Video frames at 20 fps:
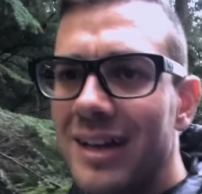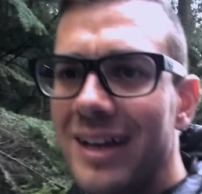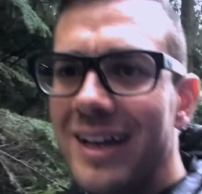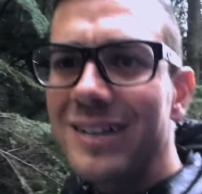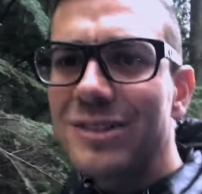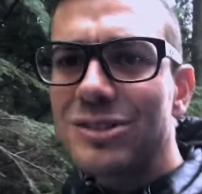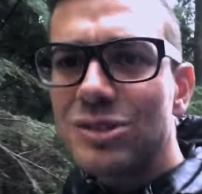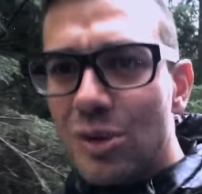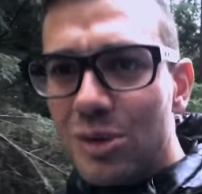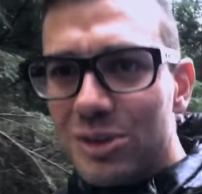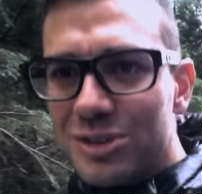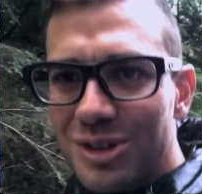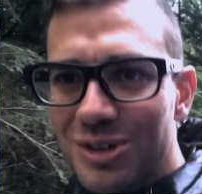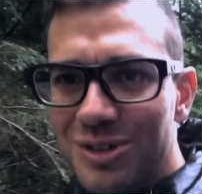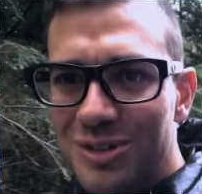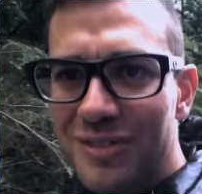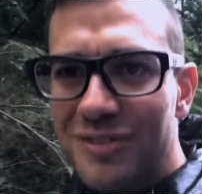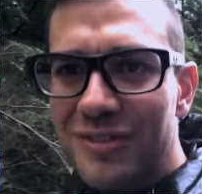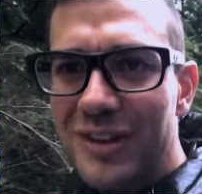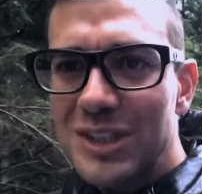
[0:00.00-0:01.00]
It is also
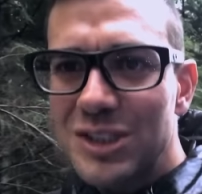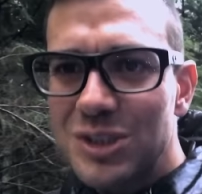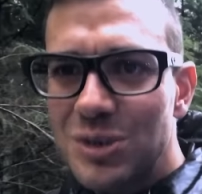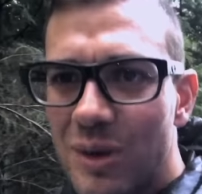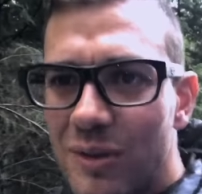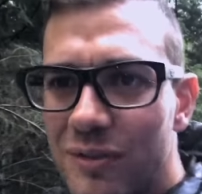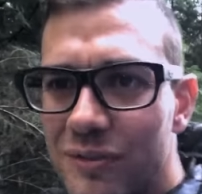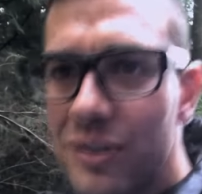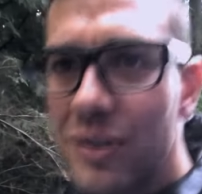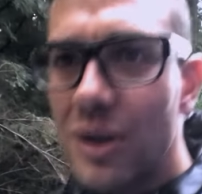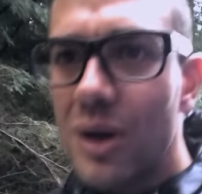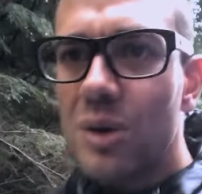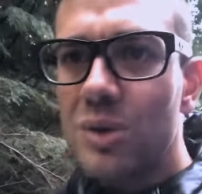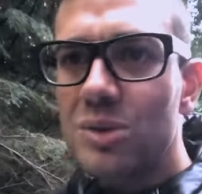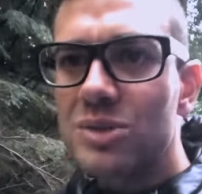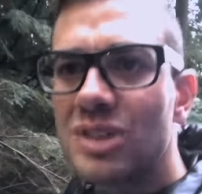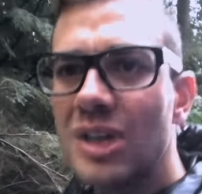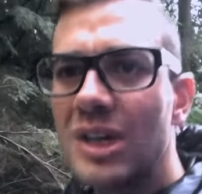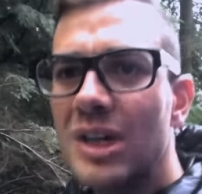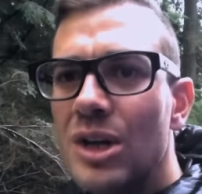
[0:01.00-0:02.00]
the virtue of
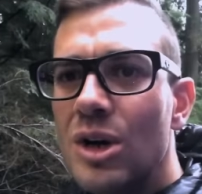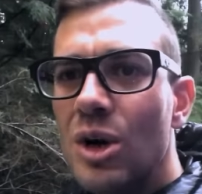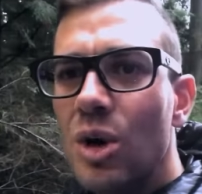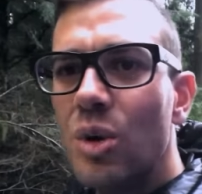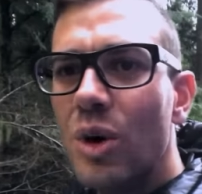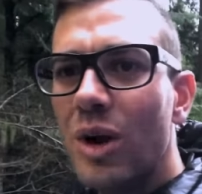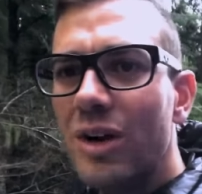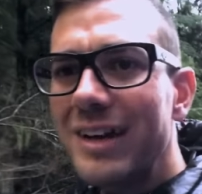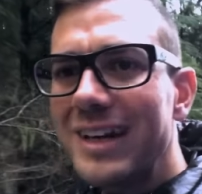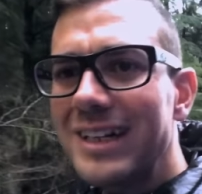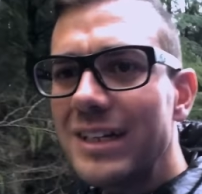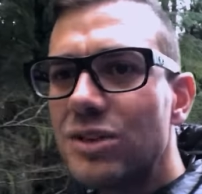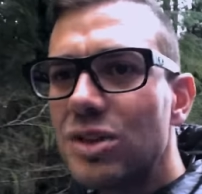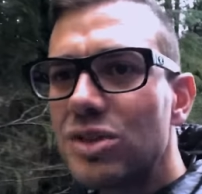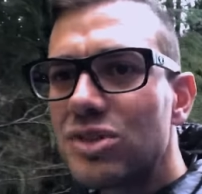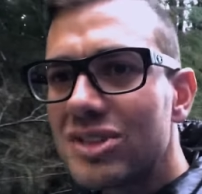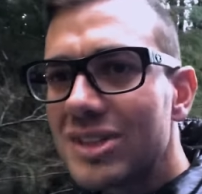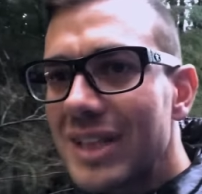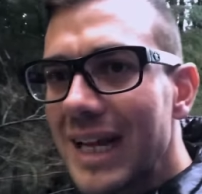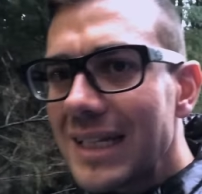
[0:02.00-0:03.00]
those who are ready to
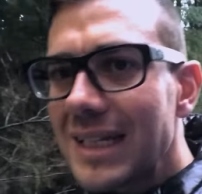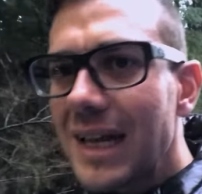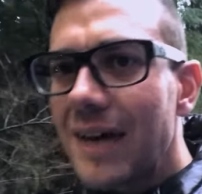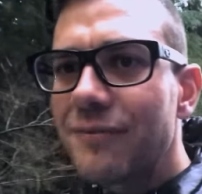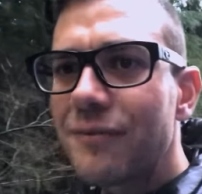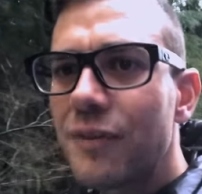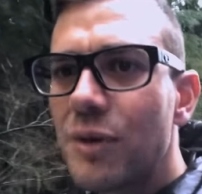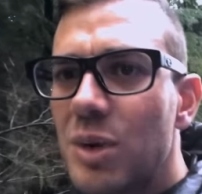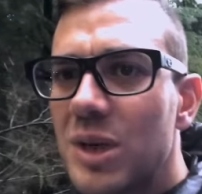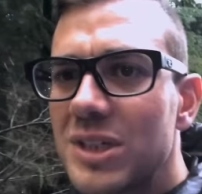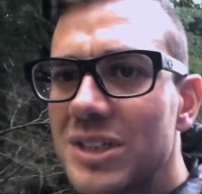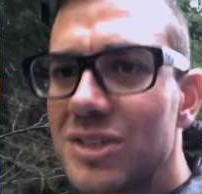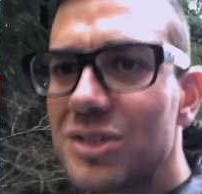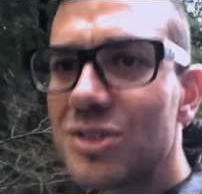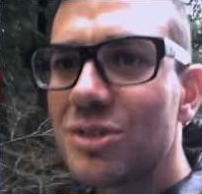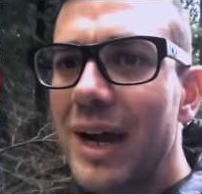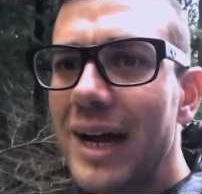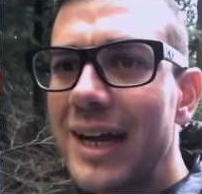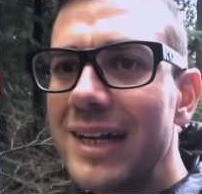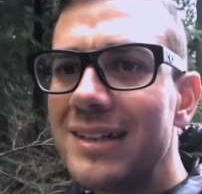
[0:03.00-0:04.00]
stand up for what
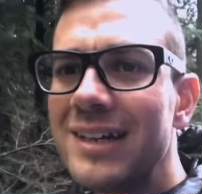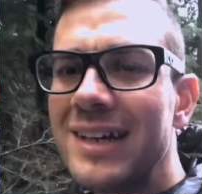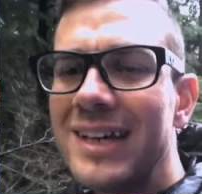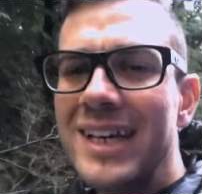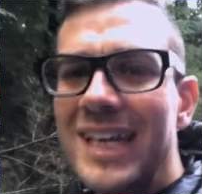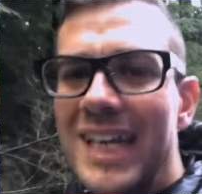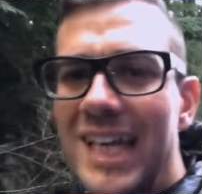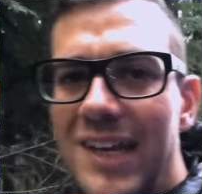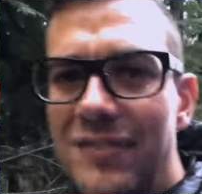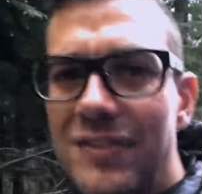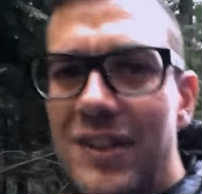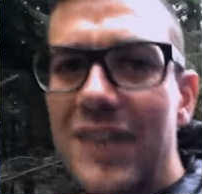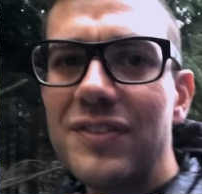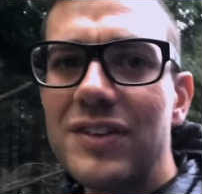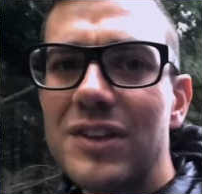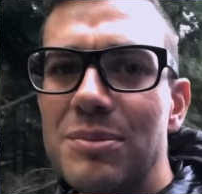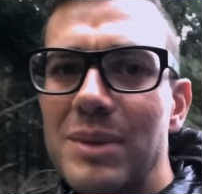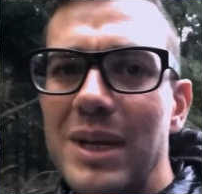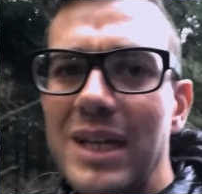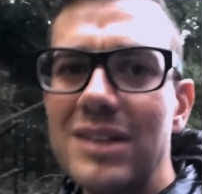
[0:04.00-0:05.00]
is right, even if
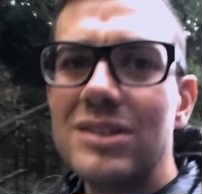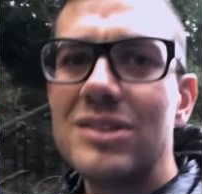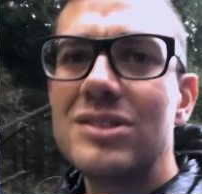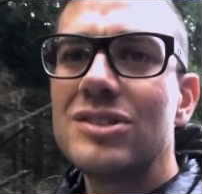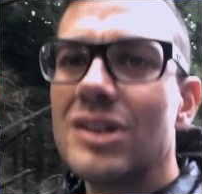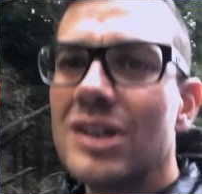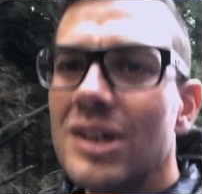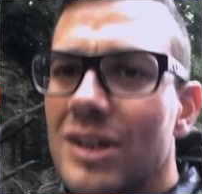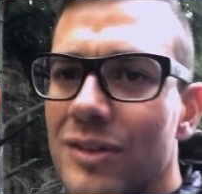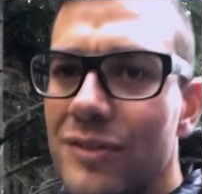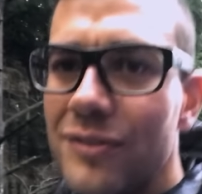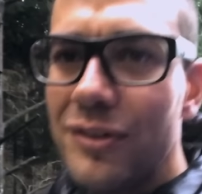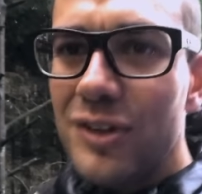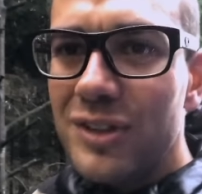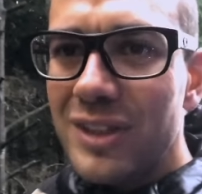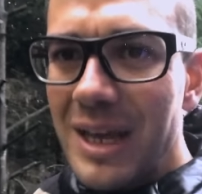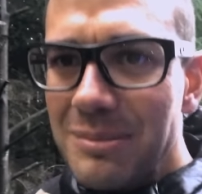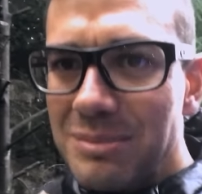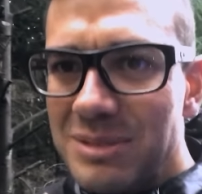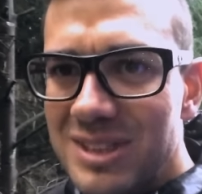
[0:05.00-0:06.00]
it means
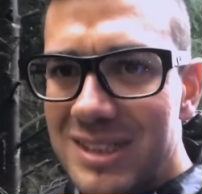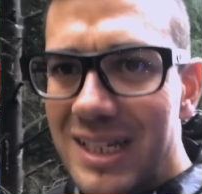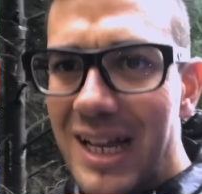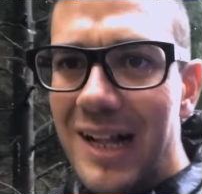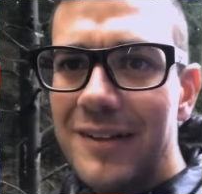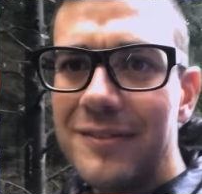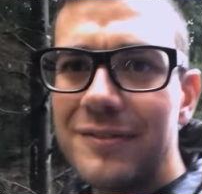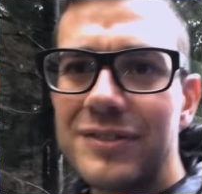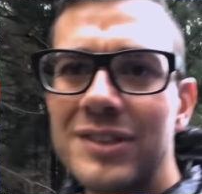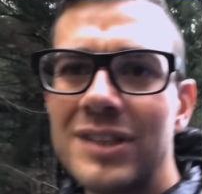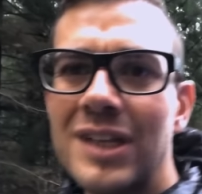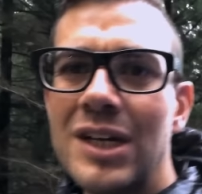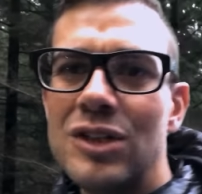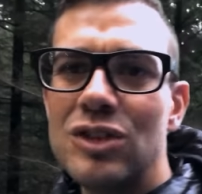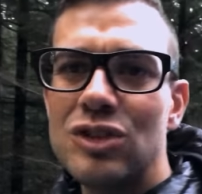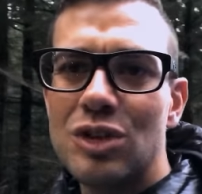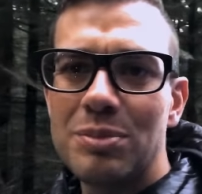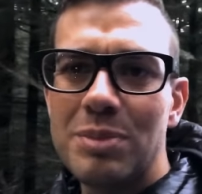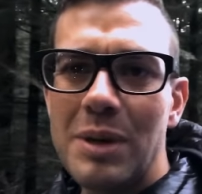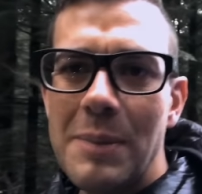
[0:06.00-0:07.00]
for themselves
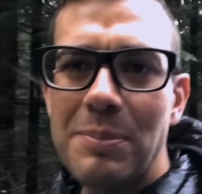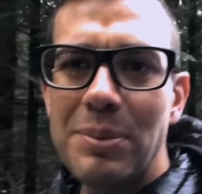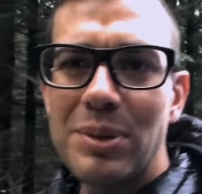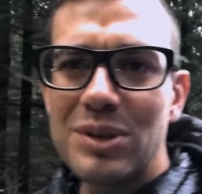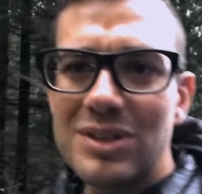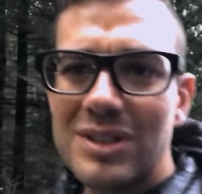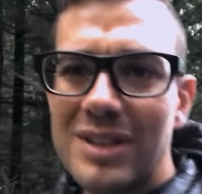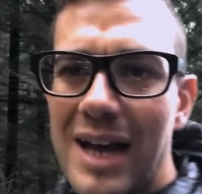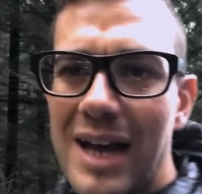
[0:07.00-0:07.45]
to be put